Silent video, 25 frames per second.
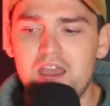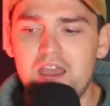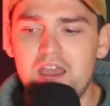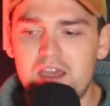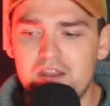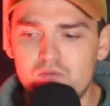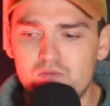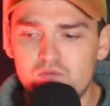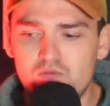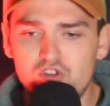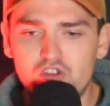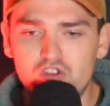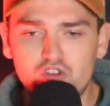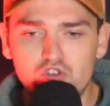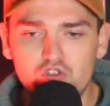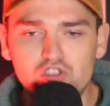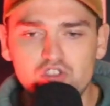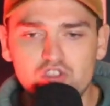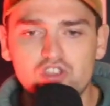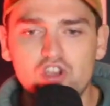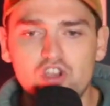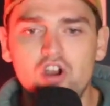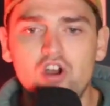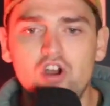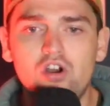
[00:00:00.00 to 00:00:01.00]
And you
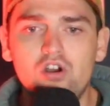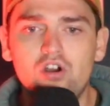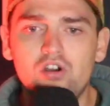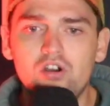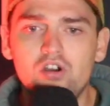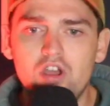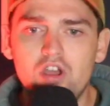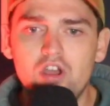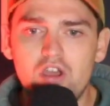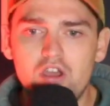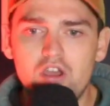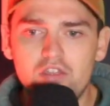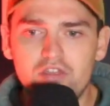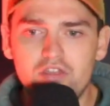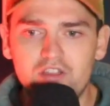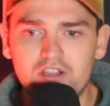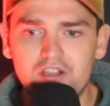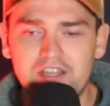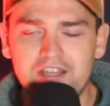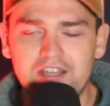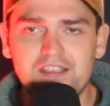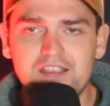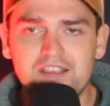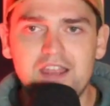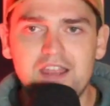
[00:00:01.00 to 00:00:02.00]
saw the
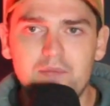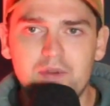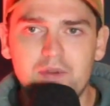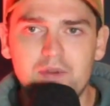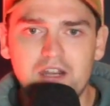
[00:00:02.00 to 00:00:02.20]
likes of Cameron